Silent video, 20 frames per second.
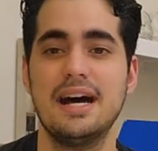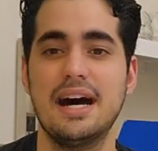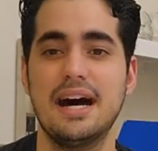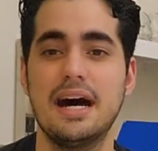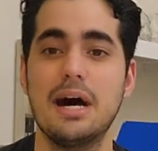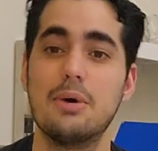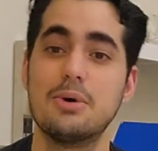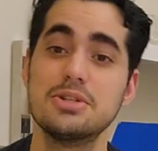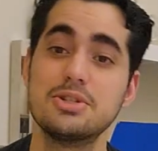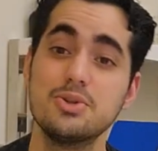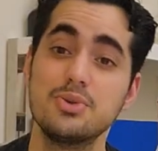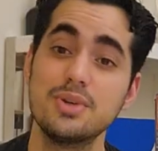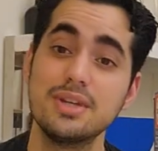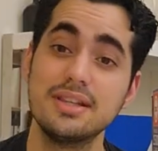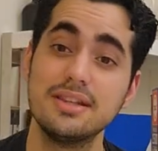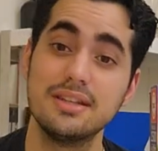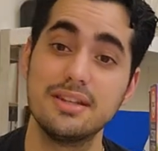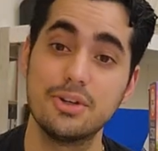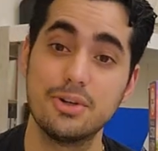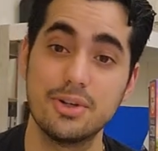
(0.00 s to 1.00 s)
I was
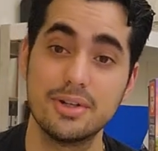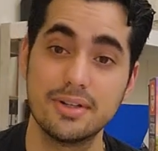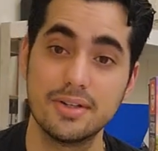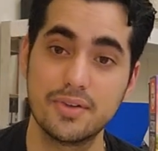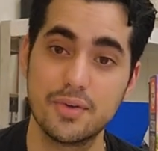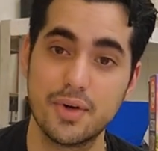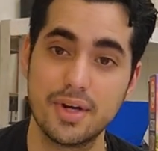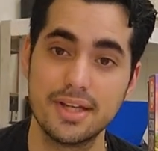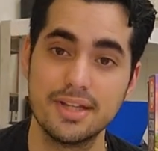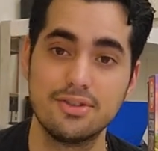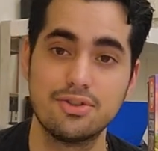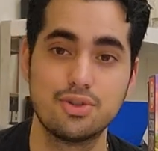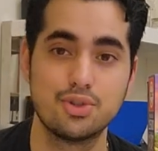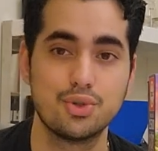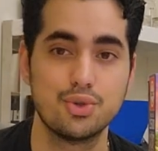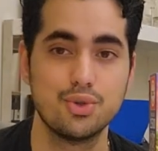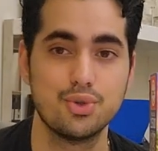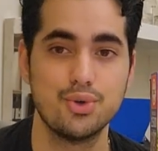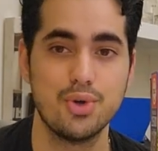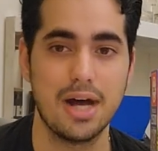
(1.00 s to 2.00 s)
looking the other day
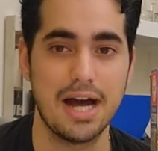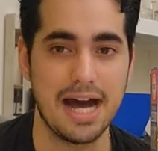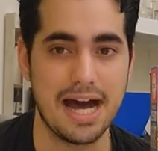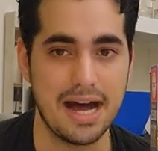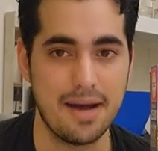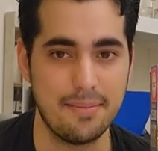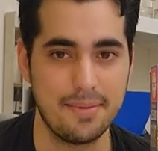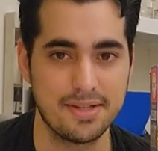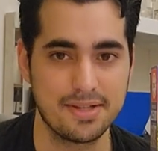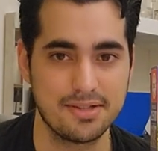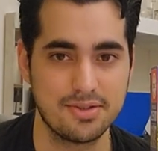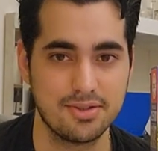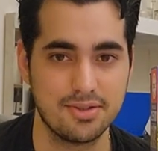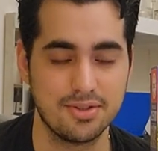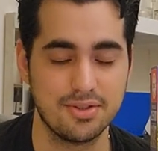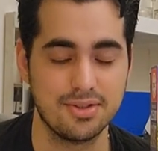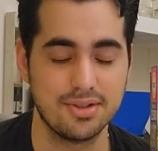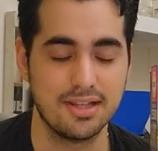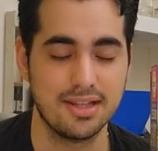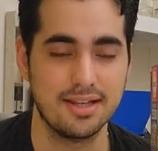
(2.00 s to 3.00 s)
through
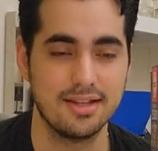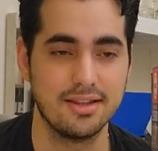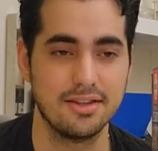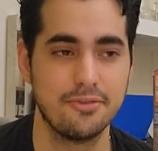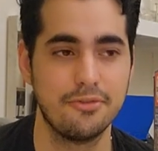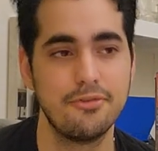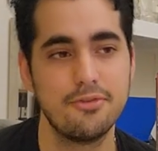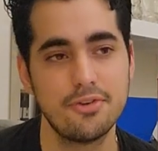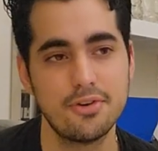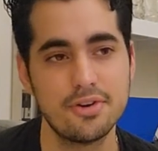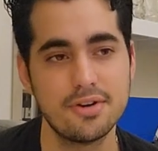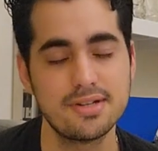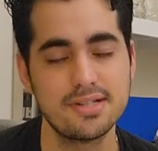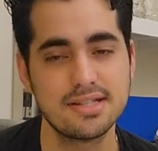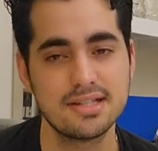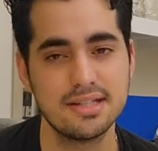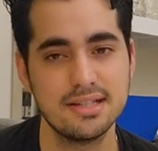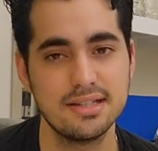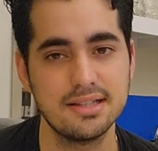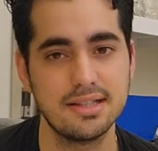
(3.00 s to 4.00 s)
Amazon, and the first
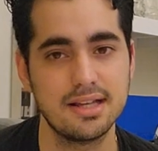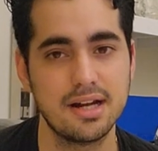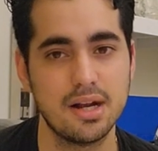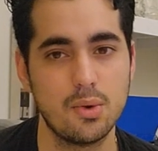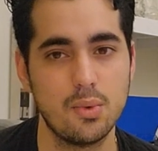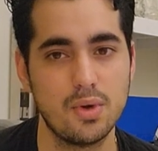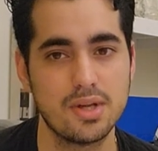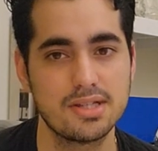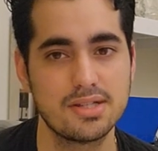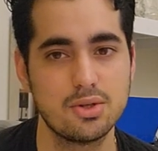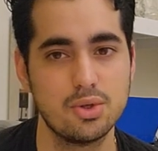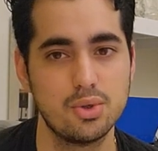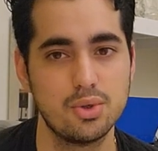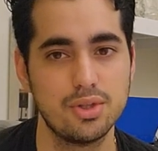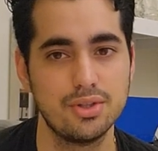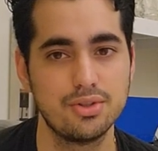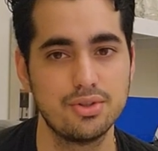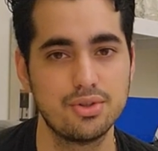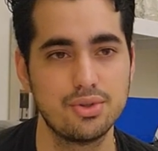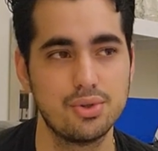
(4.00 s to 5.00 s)
thing that I was
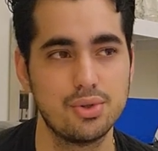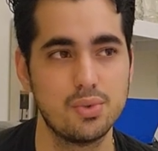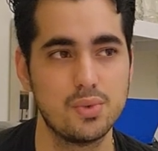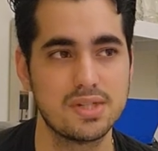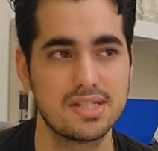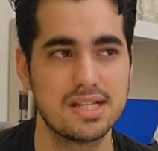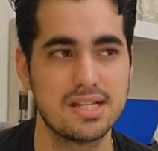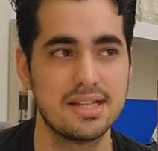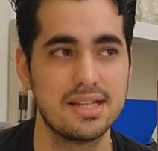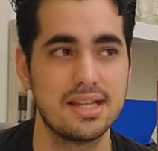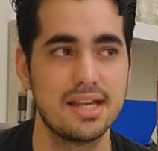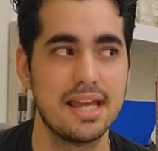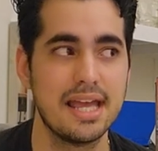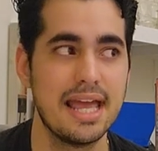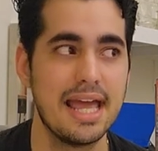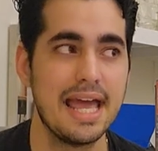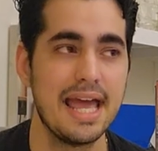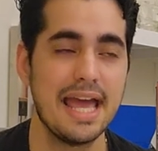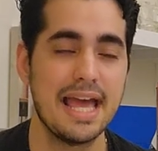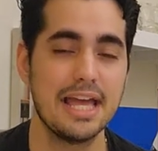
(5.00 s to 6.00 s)
looking through was like
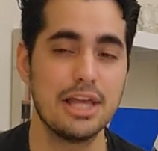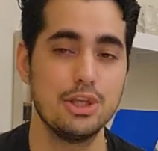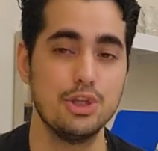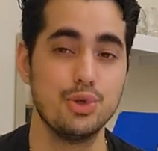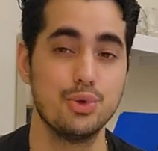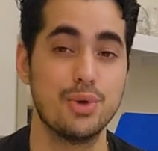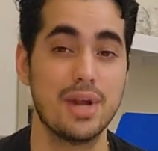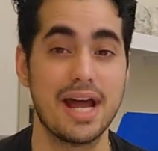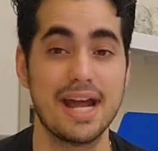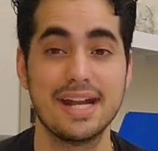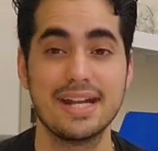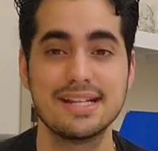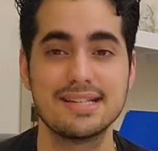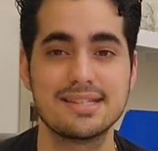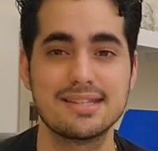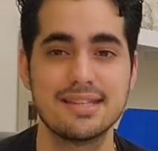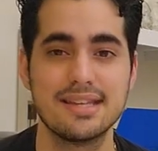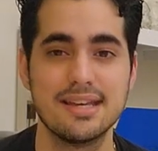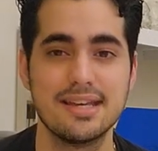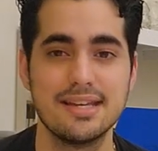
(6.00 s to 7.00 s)
United
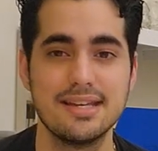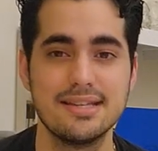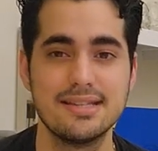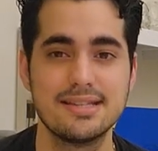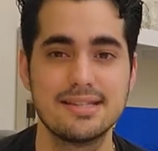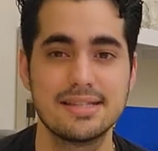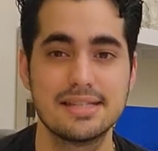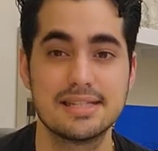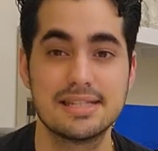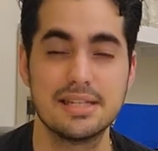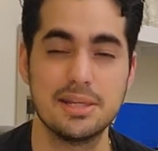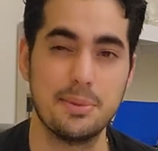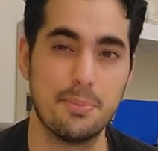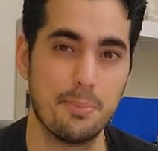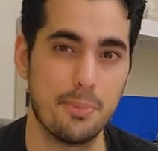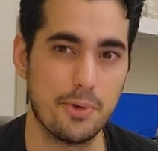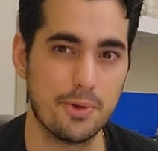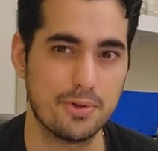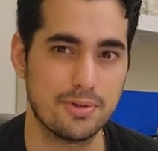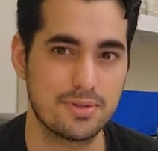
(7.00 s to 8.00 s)
States
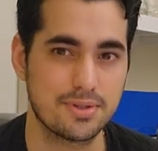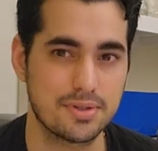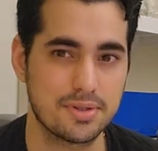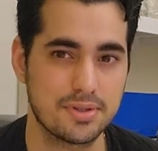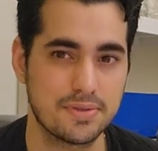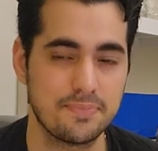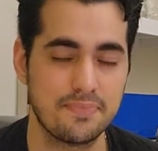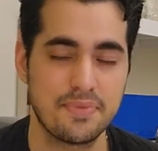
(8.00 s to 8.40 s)
symbols,